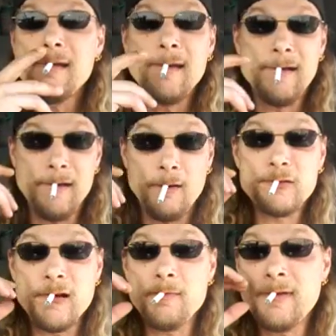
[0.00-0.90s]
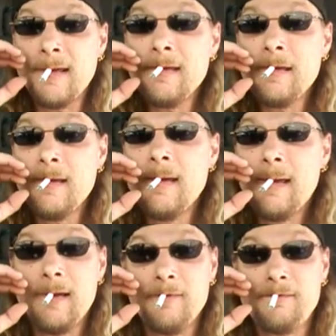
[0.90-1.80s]
And you know something?
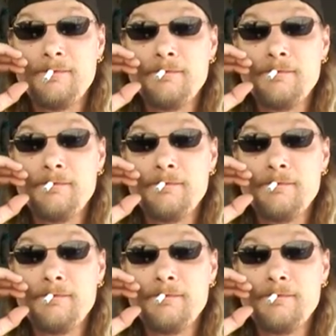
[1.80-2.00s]
If